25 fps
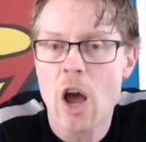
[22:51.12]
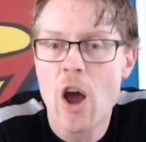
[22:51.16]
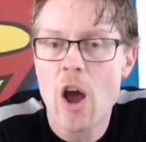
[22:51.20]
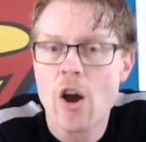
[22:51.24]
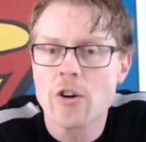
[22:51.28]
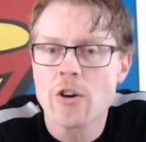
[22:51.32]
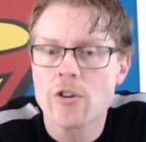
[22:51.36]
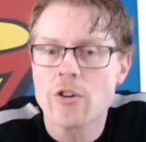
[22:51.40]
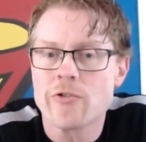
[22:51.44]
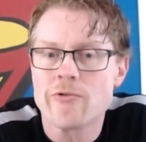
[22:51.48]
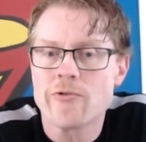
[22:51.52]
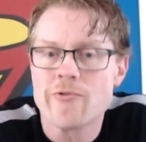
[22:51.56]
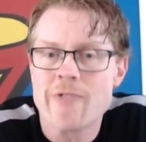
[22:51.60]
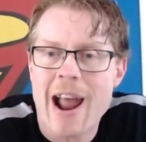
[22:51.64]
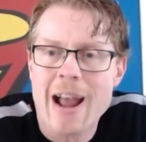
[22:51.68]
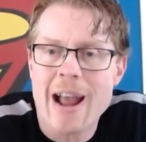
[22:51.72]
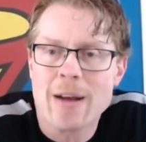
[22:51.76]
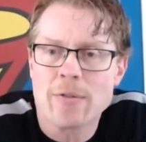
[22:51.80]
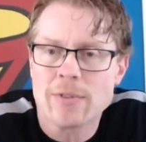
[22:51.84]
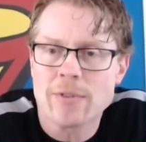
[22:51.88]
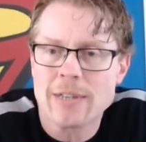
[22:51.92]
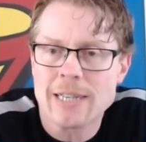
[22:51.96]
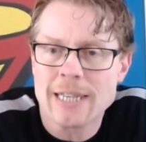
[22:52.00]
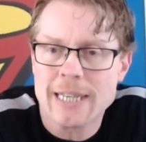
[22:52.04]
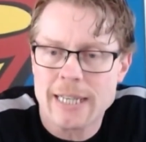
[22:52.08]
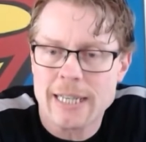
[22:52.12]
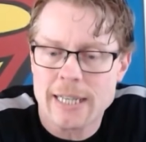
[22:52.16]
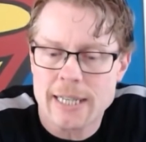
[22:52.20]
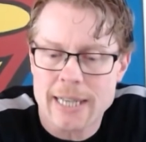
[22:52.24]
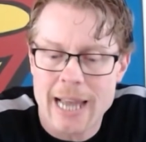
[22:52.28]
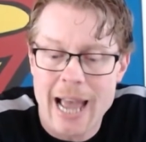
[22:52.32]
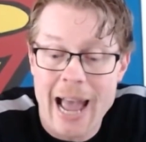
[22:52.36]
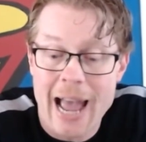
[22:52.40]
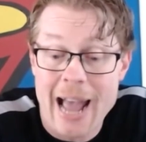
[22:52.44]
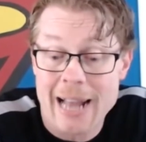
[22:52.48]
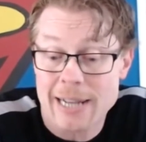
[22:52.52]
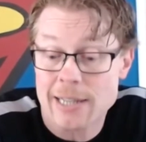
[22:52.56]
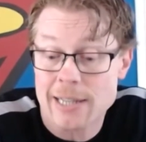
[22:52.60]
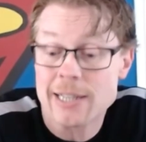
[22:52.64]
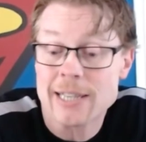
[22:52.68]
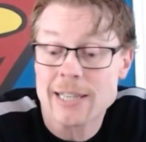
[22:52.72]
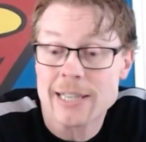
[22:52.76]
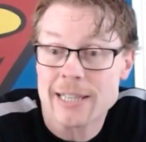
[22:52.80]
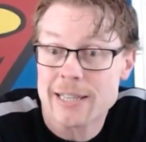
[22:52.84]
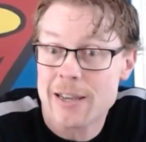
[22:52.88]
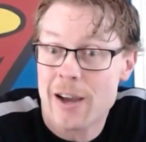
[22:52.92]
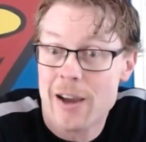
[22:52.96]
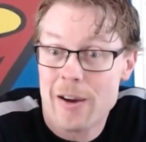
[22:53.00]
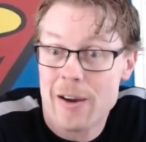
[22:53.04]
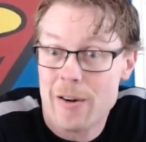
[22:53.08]
grounded. And as I
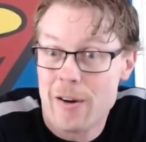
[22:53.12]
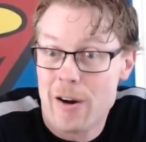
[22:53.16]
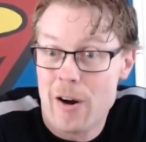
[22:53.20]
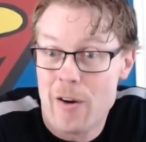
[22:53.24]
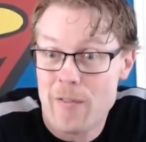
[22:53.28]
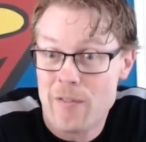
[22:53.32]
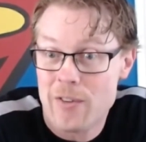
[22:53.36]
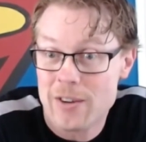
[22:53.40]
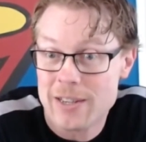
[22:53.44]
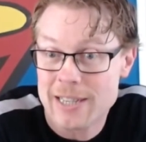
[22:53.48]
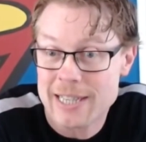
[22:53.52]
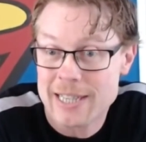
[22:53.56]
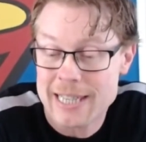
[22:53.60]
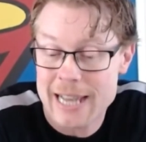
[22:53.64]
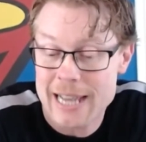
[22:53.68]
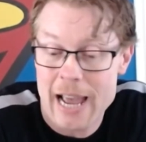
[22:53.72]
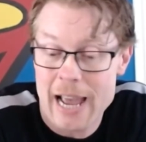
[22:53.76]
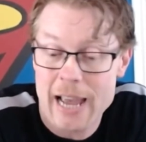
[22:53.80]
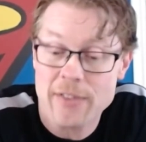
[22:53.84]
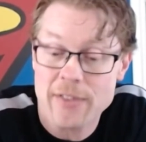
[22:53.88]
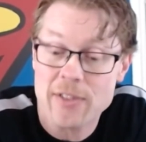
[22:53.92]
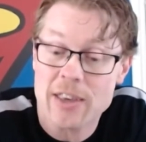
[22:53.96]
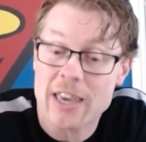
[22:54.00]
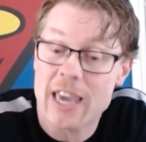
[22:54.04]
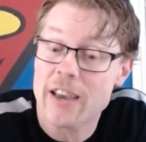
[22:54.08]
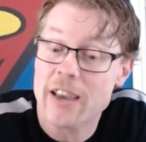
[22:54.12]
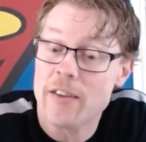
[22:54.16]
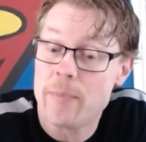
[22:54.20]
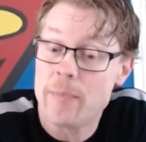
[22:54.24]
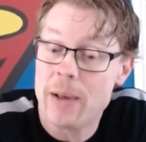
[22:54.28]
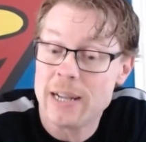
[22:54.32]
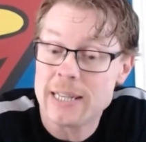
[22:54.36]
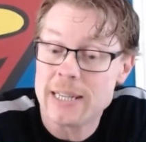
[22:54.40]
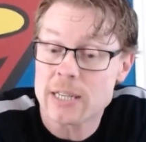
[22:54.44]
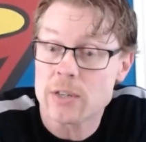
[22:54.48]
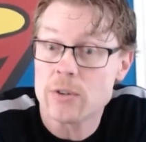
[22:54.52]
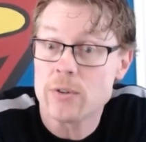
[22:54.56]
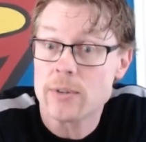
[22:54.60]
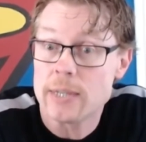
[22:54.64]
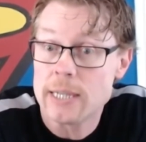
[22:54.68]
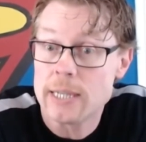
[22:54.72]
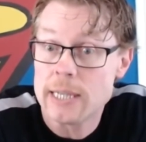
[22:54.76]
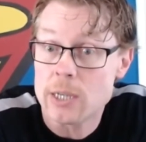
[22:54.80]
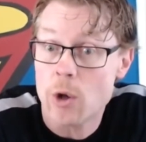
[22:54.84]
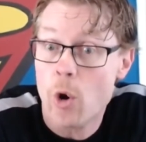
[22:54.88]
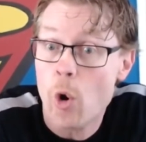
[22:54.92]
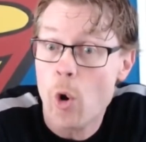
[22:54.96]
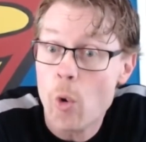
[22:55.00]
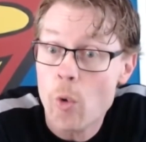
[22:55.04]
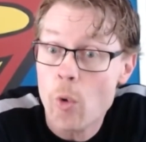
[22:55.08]
often say, the King of Pentacles is
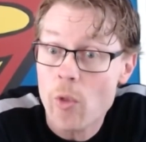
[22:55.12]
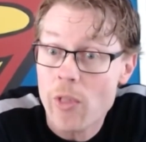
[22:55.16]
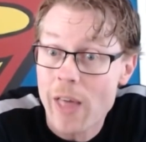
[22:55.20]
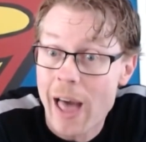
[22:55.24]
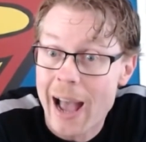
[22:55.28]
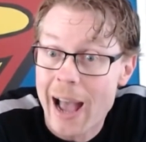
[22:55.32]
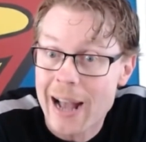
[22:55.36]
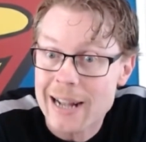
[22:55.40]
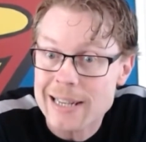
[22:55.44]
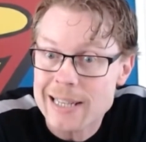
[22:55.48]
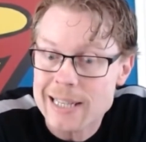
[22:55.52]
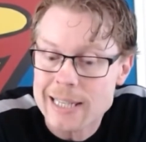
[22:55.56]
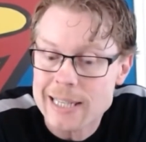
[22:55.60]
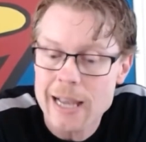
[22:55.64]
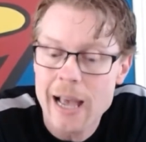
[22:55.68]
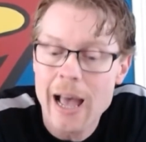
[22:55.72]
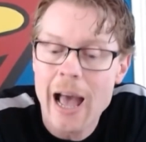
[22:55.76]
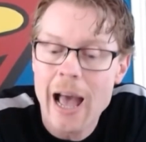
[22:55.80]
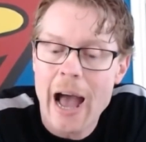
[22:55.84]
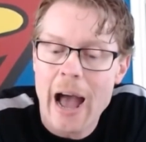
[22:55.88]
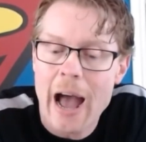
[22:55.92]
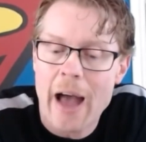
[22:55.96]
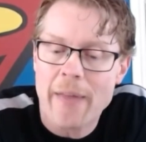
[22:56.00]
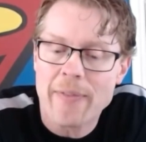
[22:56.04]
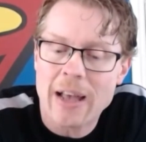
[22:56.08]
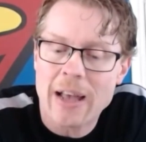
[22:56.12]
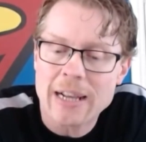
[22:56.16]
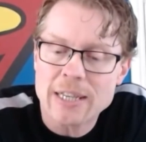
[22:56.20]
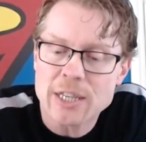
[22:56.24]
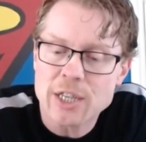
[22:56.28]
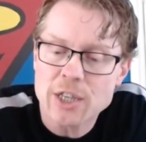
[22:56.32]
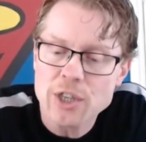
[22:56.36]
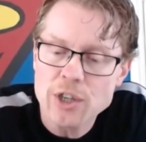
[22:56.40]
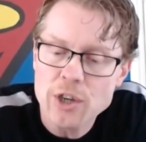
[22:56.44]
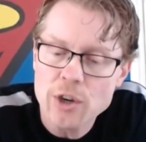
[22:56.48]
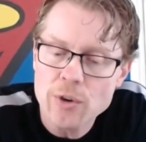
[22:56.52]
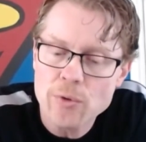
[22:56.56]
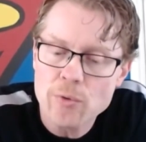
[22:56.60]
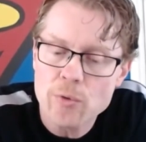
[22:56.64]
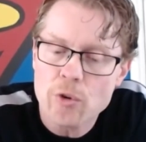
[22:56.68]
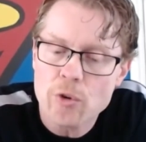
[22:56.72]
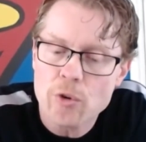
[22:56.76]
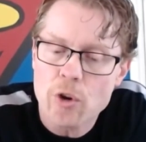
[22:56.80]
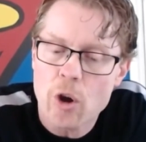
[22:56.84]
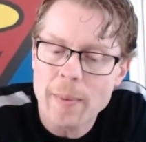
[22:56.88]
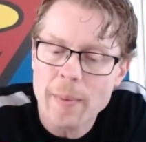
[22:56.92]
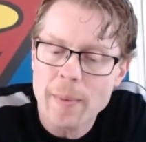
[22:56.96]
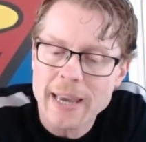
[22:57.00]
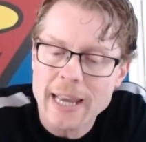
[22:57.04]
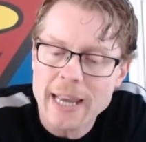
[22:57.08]
all that, and that's you
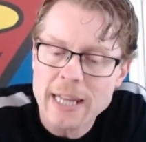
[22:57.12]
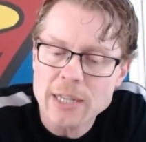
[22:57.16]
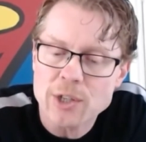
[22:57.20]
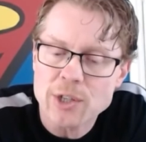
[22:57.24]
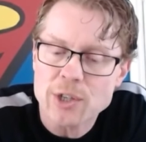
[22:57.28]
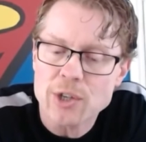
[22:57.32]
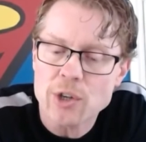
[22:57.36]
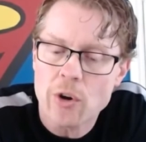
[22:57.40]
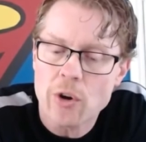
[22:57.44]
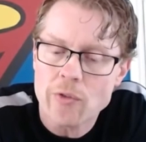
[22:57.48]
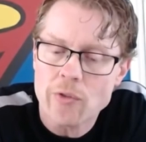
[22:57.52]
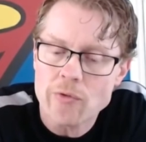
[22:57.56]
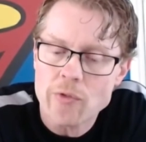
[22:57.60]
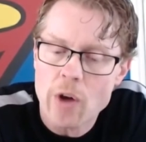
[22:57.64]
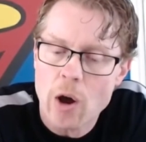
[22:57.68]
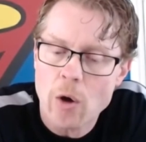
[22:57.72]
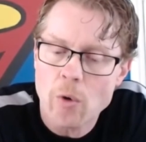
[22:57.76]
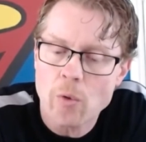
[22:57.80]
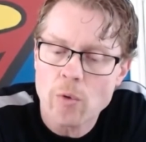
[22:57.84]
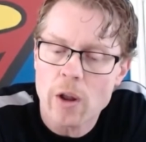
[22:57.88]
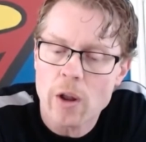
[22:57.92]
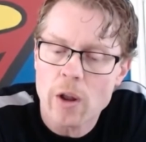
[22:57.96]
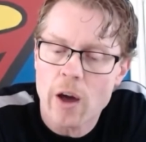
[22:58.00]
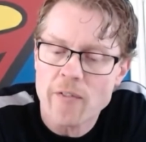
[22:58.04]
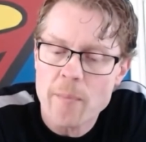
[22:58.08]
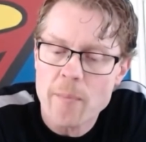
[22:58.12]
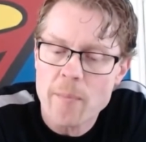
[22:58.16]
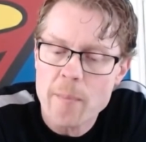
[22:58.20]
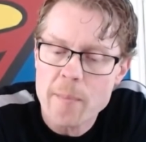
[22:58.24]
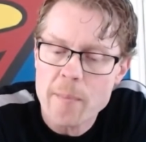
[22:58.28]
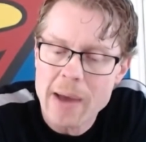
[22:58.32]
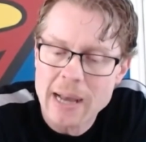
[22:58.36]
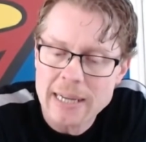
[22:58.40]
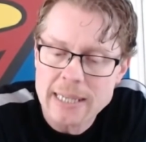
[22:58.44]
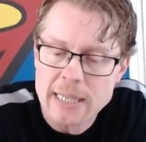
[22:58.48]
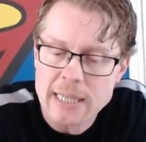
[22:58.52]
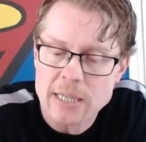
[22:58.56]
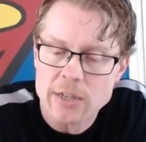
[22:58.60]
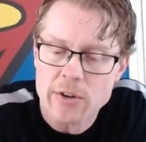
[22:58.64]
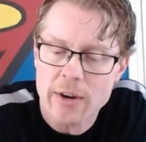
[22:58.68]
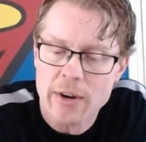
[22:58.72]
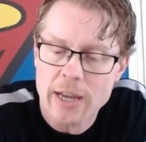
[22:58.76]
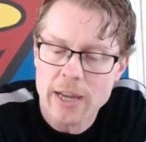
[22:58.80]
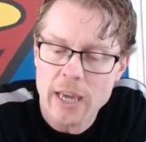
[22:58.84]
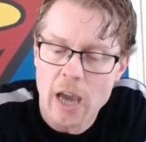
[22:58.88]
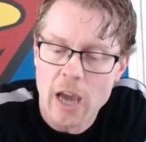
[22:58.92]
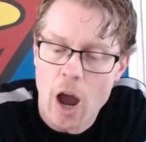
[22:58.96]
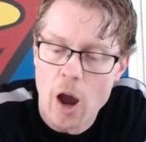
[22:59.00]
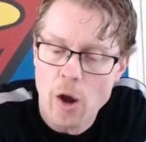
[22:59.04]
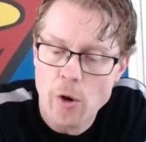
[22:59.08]
coming into your role of mastery
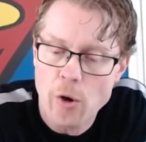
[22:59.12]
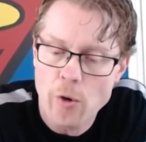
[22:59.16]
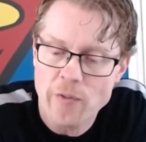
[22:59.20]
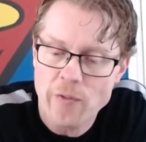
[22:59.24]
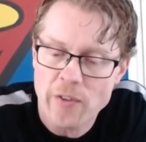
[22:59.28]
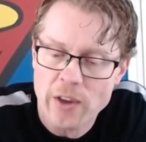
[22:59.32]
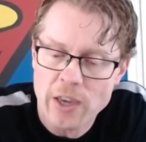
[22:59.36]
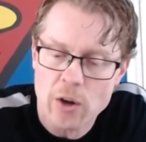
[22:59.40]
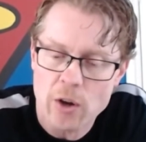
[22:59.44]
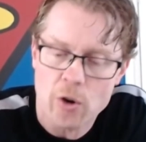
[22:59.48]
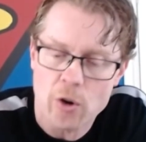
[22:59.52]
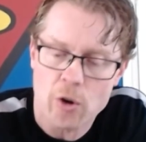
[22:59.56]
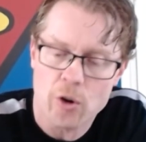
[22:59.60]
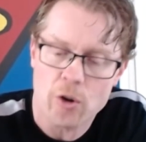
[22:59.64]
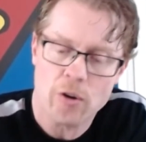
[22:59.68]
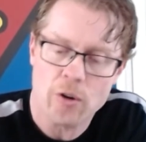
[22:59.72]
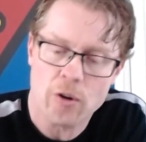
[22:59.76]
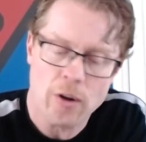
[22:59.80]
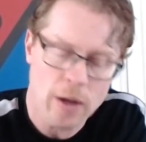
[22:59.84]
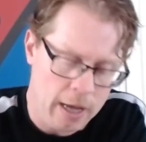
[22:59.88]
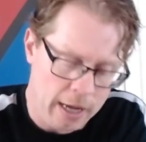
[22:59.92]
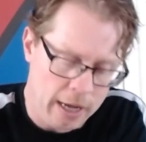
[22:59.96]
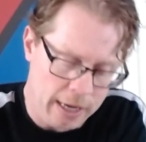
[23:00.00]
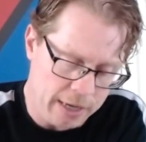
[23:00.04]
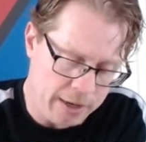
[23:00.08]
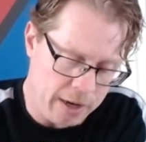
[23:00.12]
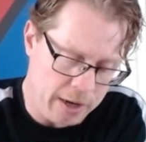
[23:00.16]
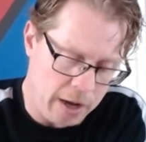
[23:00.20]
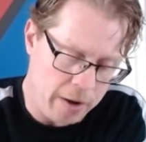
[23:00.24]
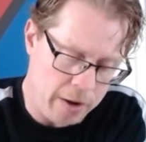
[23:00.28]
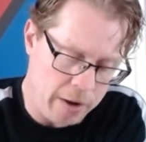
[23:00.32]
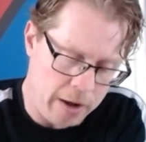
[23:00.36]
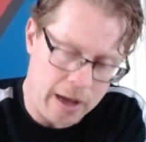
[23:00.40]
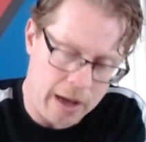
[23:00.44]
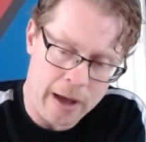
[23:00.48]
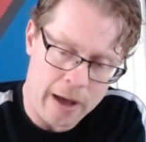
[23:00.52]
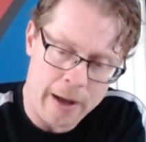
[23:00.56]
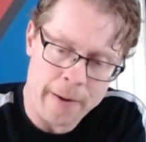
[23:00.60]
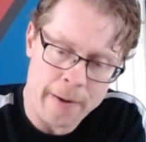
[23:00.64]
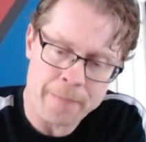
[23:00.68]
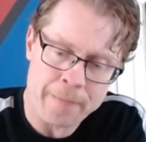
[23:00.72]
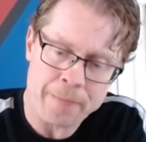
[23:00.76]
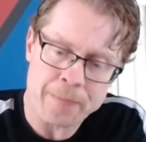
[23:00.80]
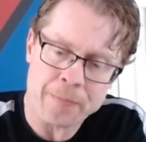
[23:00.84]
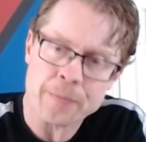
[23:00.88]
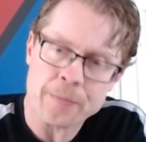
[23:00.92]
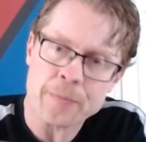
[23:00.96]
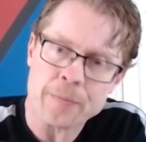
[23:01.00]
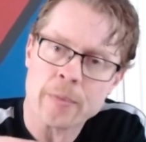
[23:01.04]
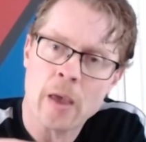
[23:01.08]
over your, you know,
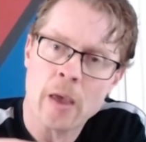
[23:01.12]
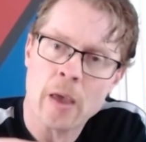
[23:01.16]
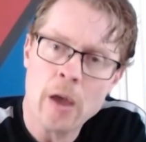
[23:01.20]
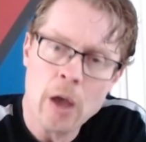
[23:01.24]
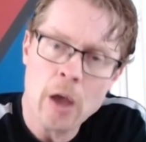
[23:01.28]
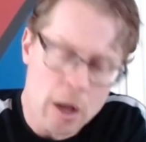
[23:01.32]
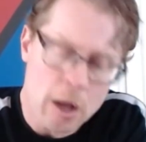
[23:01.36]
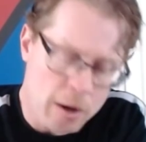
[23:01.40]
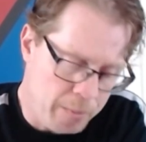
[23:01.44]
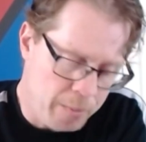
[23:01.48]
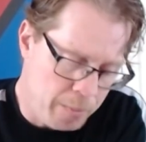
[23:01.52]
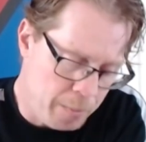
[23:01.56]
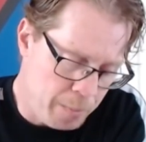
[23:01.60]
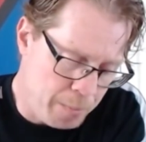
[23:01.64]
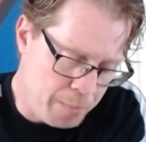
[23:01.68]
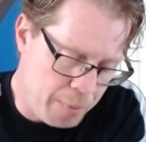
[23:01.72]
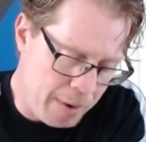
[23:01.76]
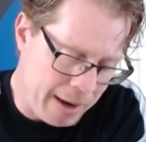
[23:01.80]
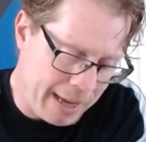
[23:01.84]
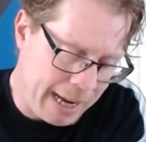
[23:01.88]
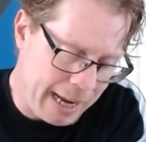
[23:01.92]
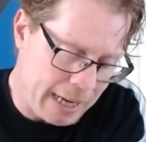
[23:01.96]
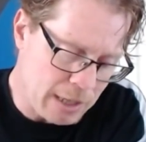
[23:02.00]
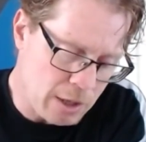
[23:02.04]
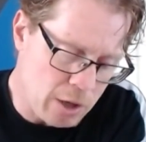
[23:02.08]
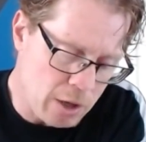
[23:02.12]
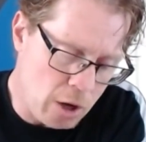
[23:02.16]
bringing not